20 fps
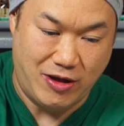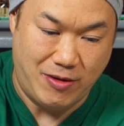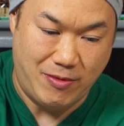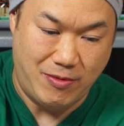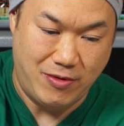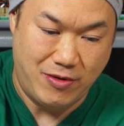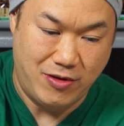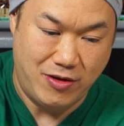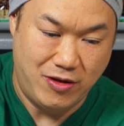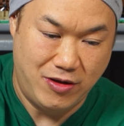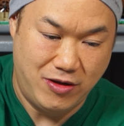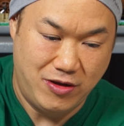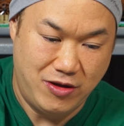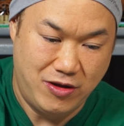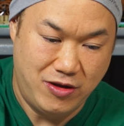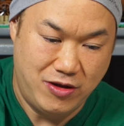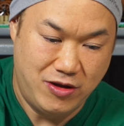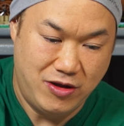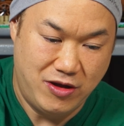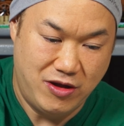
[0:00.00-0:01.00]
up.
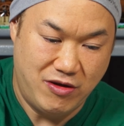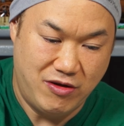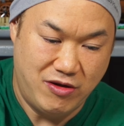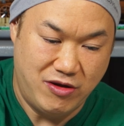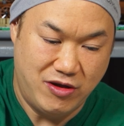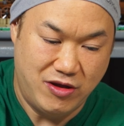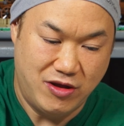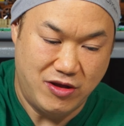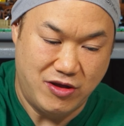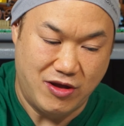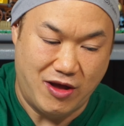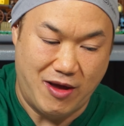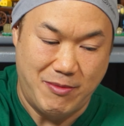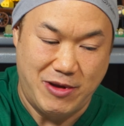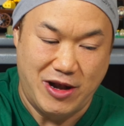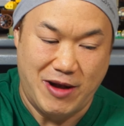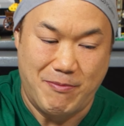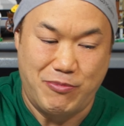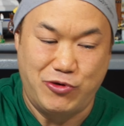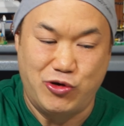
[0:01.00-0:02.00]
So, I
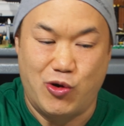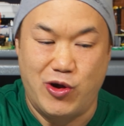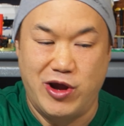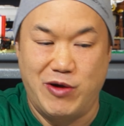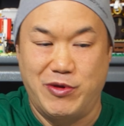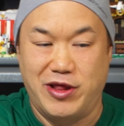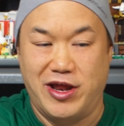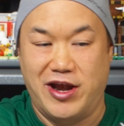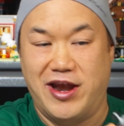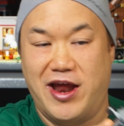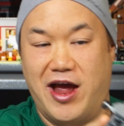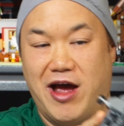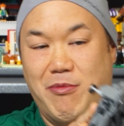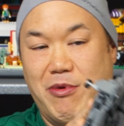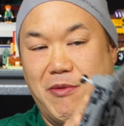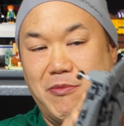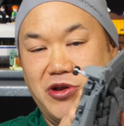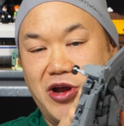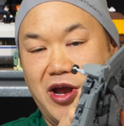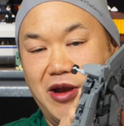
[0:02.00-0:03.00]
mean, I'm toying with it now,
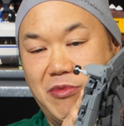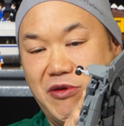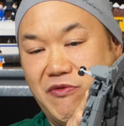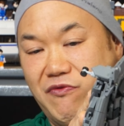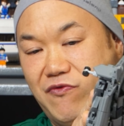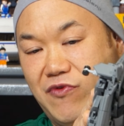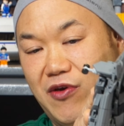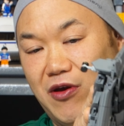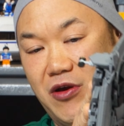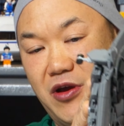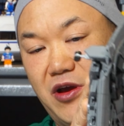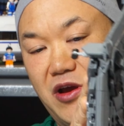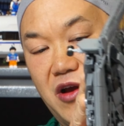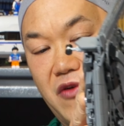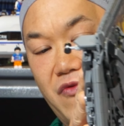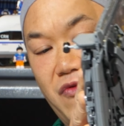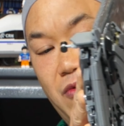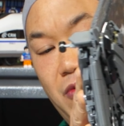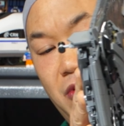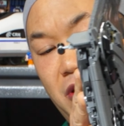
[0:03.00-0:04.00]
but I'm trying to be very
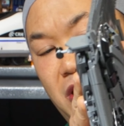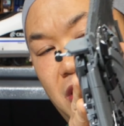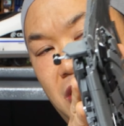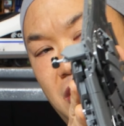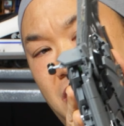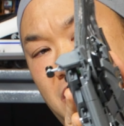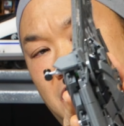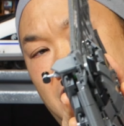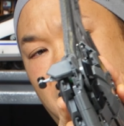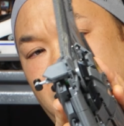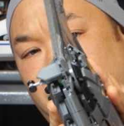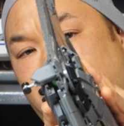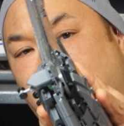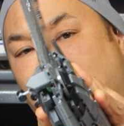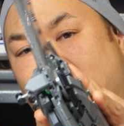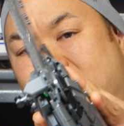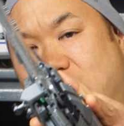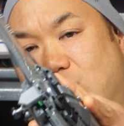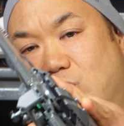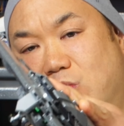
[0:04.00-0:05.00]
careful with it because I can
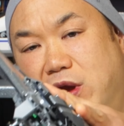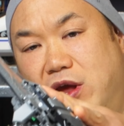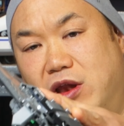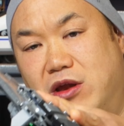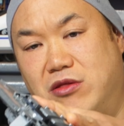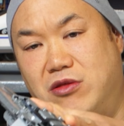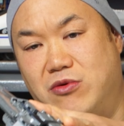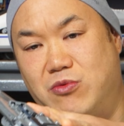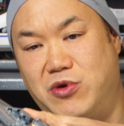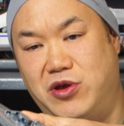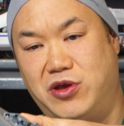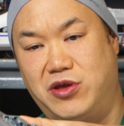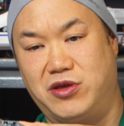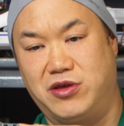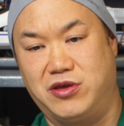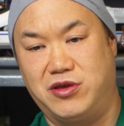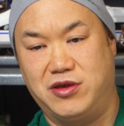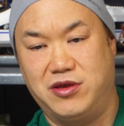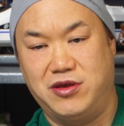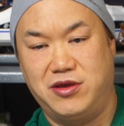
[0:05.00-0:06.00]
feel the weight of the
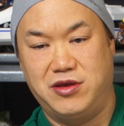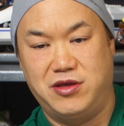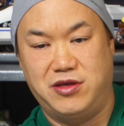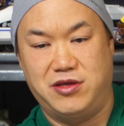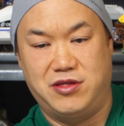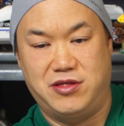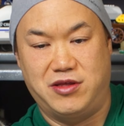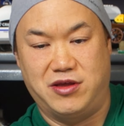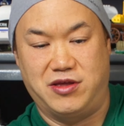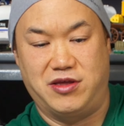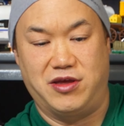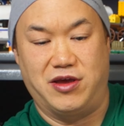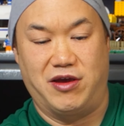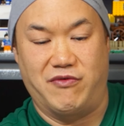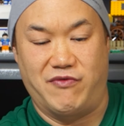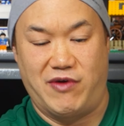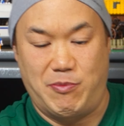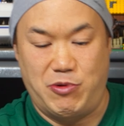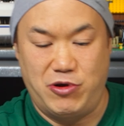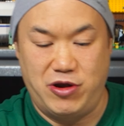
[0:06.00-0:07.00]
wings, this thing.
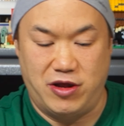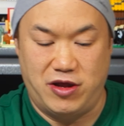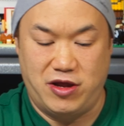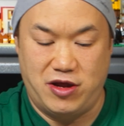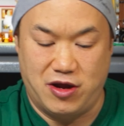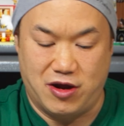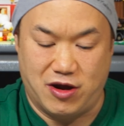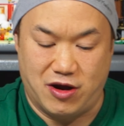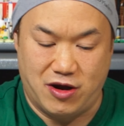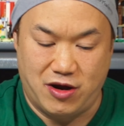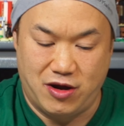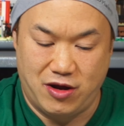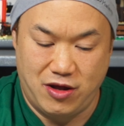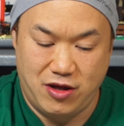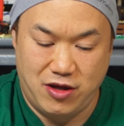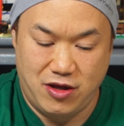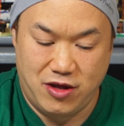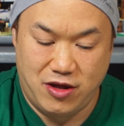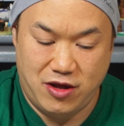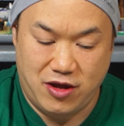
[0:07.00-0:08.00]
If I put it here,
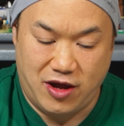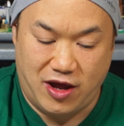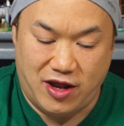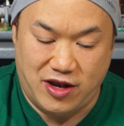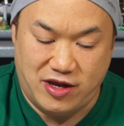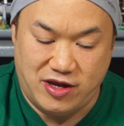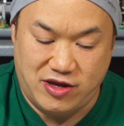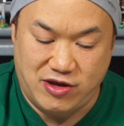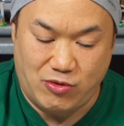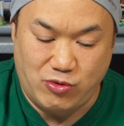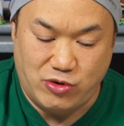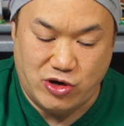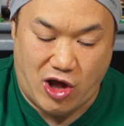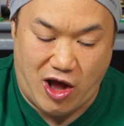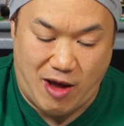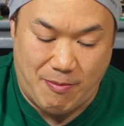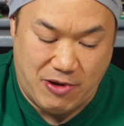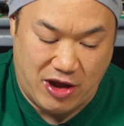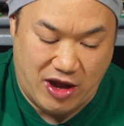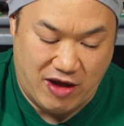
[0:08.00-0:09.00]
it is so
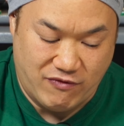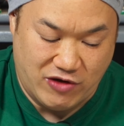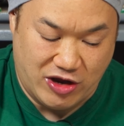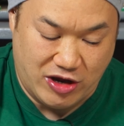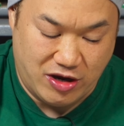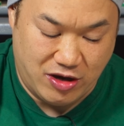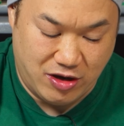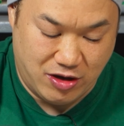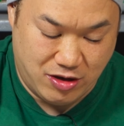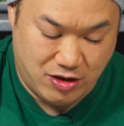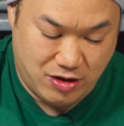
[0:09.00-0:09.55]
top heavy,